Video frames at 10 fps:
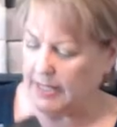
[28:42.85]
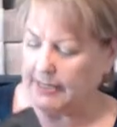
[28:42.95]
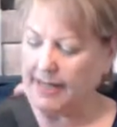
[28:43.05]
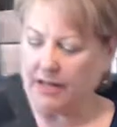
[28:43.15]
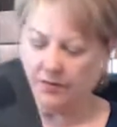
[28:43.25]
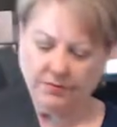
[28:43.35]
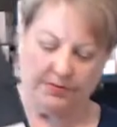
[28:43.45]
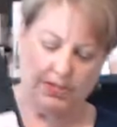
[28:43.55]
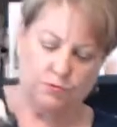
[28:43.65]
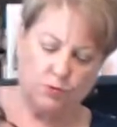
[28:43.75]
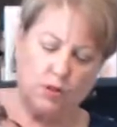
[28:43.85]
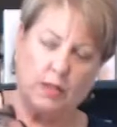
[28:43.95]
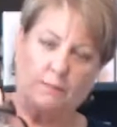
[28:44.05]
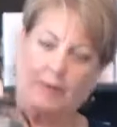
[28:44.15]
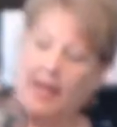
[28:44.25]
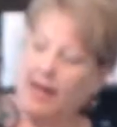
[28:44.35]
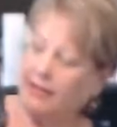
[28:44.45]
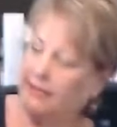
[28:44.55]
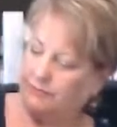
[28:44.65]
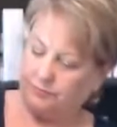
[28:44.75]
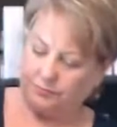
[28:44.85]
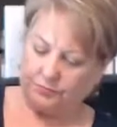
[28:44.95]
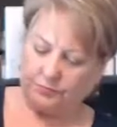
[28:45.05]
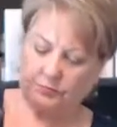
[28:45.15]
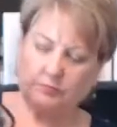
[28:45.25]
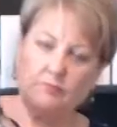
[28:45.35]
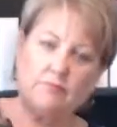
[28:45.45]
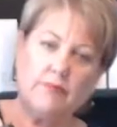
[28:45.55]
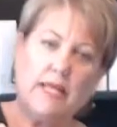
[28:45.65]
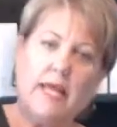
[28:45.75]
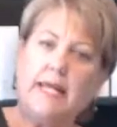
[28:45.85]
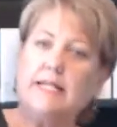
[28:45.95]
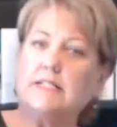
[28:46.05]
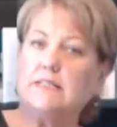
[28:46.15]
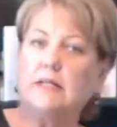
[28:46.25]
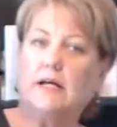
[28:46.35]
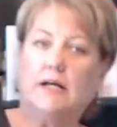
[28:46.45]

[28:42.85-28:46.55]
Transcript: Now, this roll-up bag is,